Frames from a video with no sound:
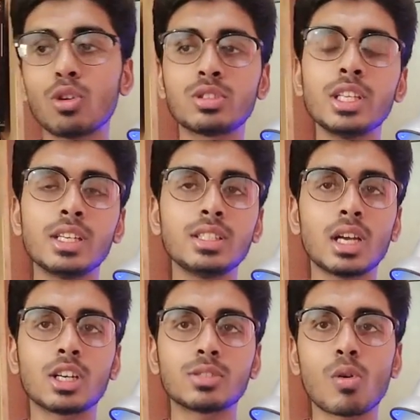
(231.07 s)
Mostly English
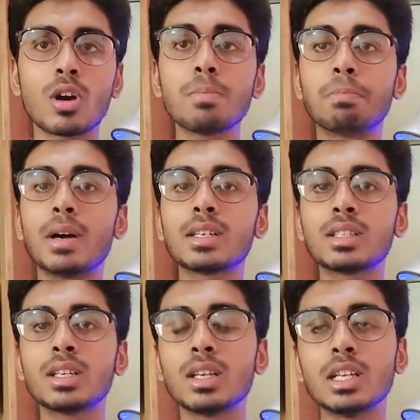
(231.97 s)
are spoken, but
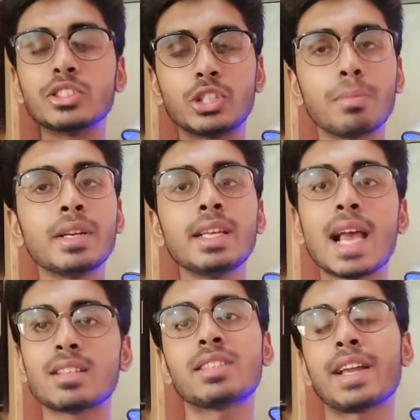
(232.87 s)
Germany
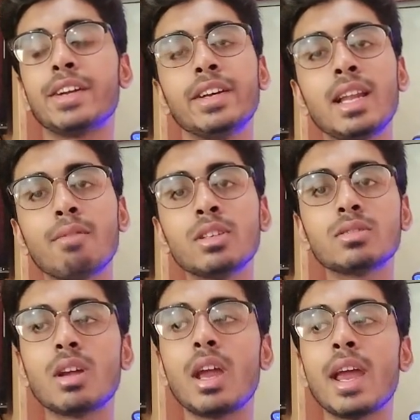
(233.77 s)
has a secondary
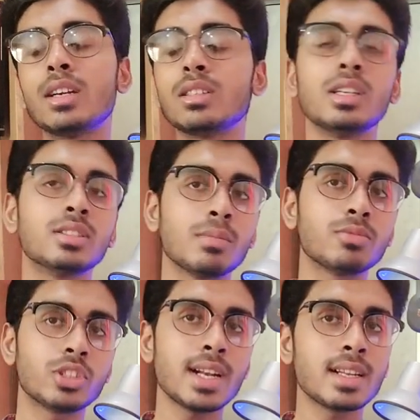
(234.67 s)
language, and in
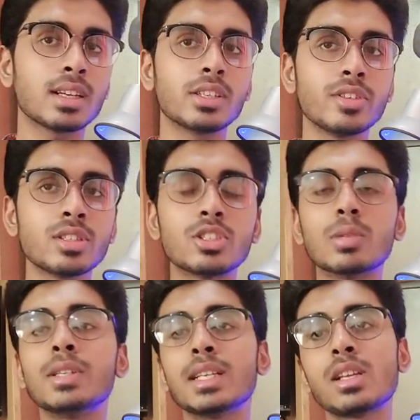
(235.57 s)
some states and countries
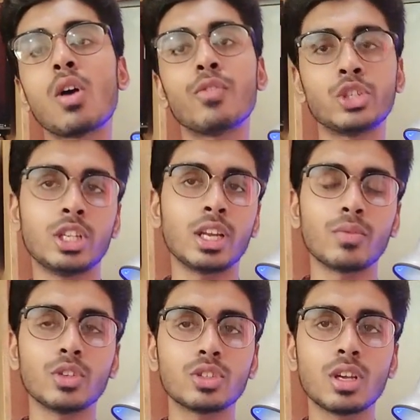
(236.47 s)
Germany has official language.
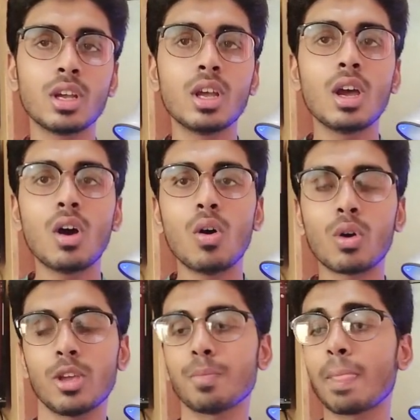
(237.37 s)

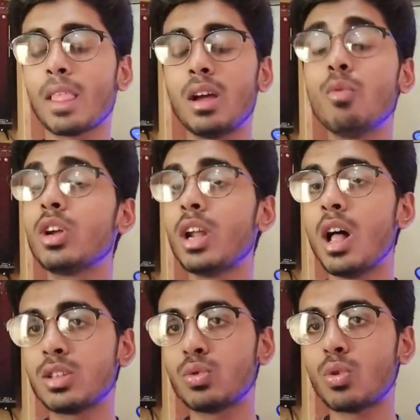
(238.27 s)
Okay, we can
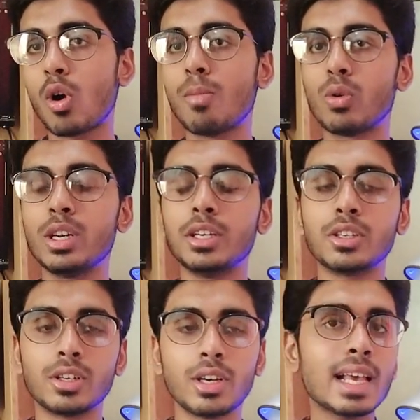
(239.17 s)
also talk about
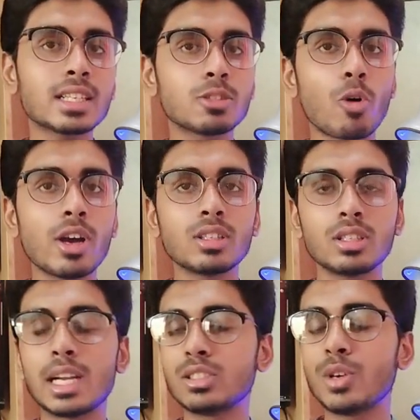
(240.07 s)
later. The next point
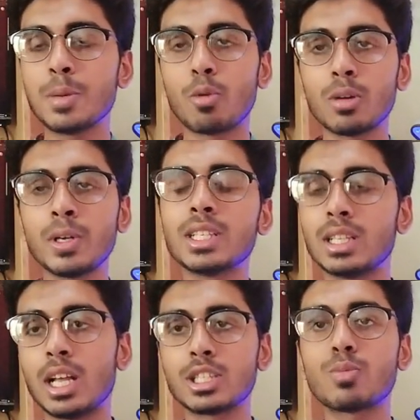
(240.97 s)
that is very important, and
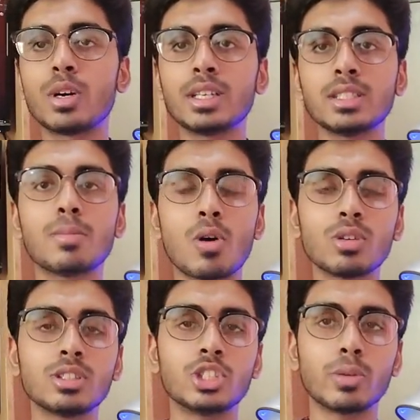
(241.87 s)
the last point is
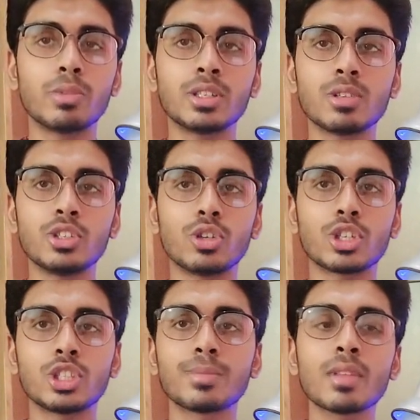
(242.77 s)
about German
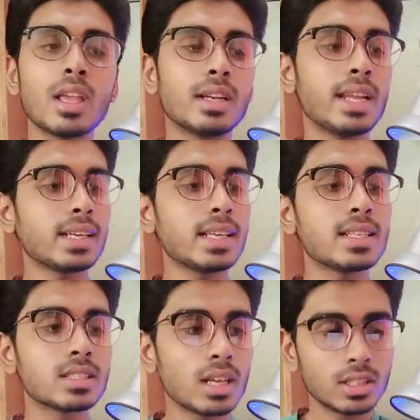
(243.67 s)
introduction. That
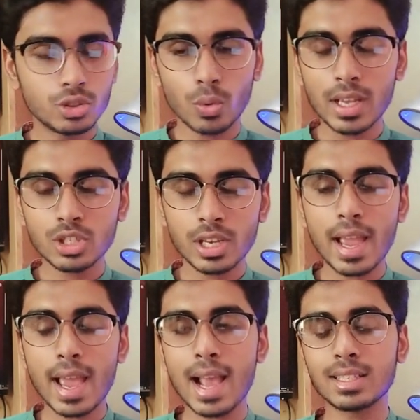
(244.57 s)
is Deutsch
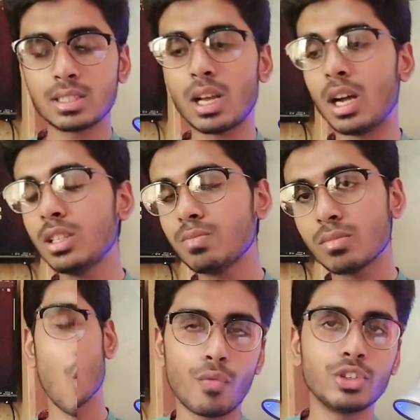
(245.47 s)
as
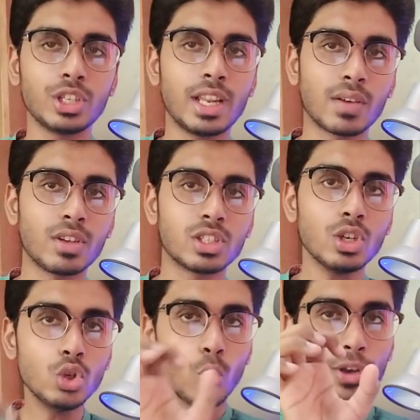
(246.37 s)
the official language.
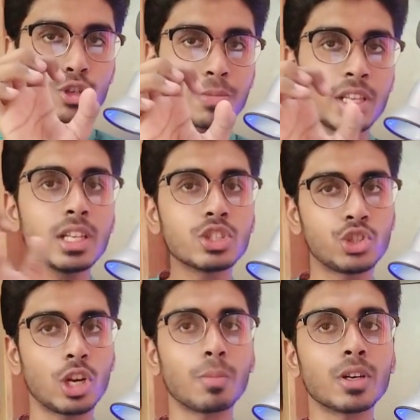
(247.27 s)
Deutsch means
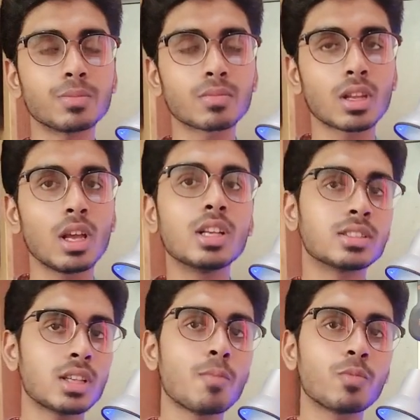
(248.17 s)
German.
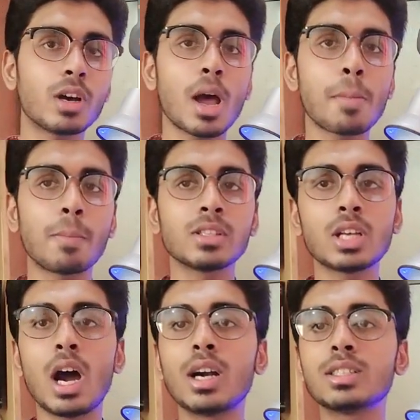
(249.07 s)
Some people
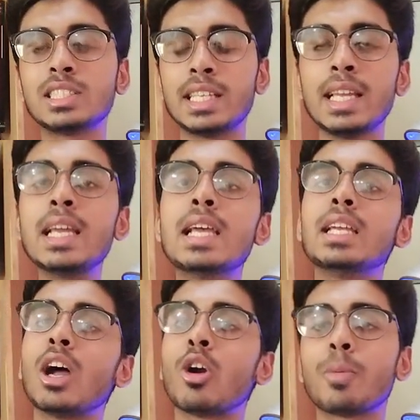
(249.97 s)
are say
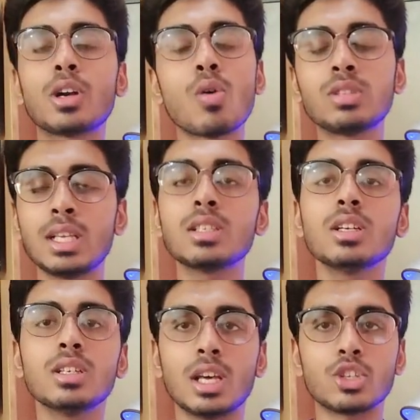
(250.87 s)
they are pronounced as
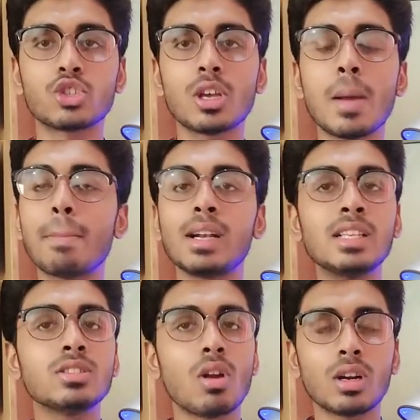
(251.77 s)
Dutch,
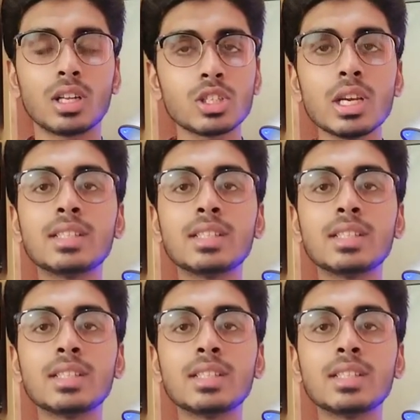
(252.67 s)
but it's not a Dutch.